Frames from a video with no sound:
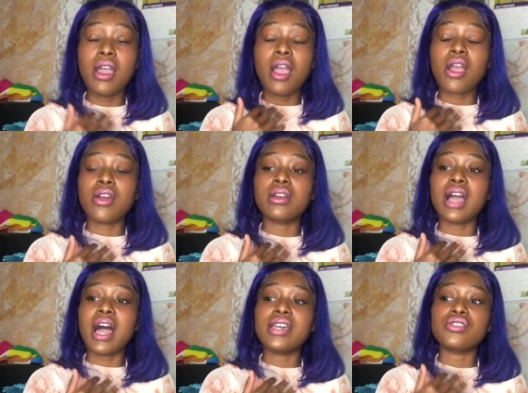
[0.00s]
heard
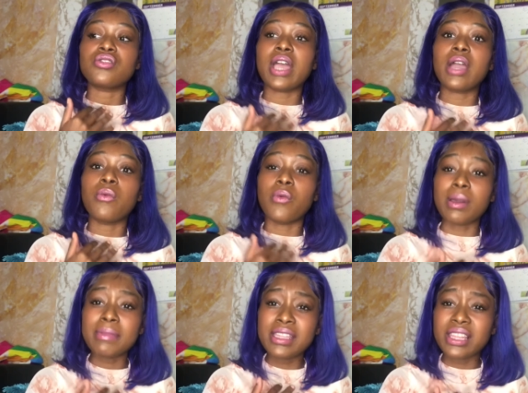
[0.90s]
guys drag
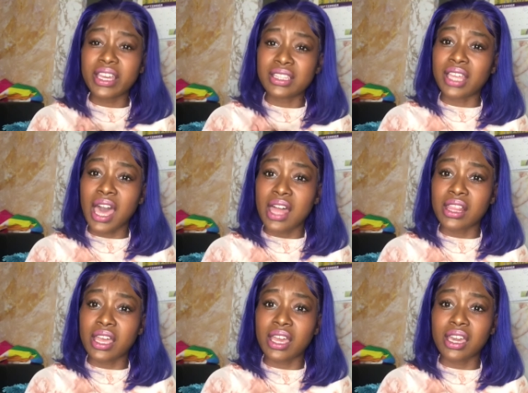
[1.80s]
women like that
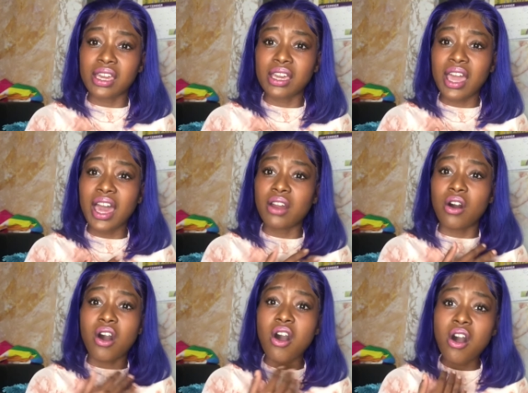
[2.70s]
like at
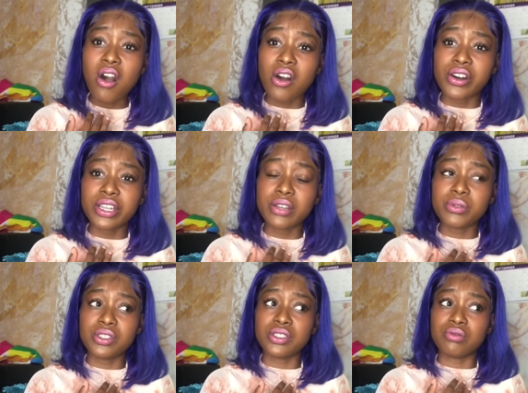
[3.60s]
all and it
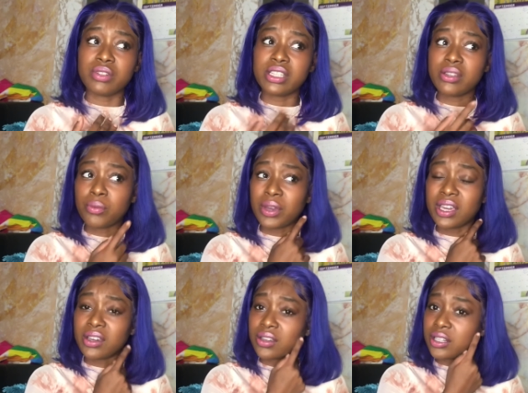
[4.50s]
was just really
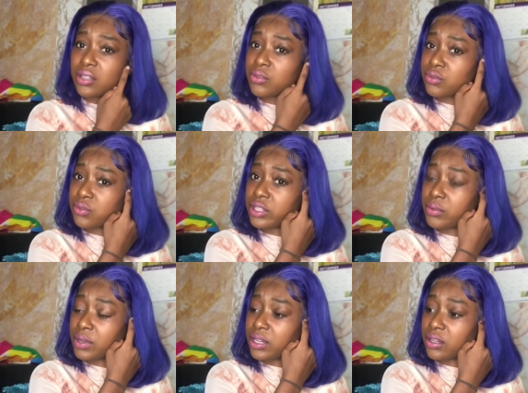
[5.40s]
weird it was really
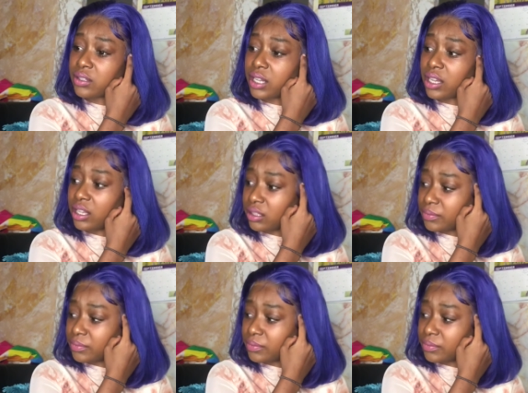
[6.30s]
weird and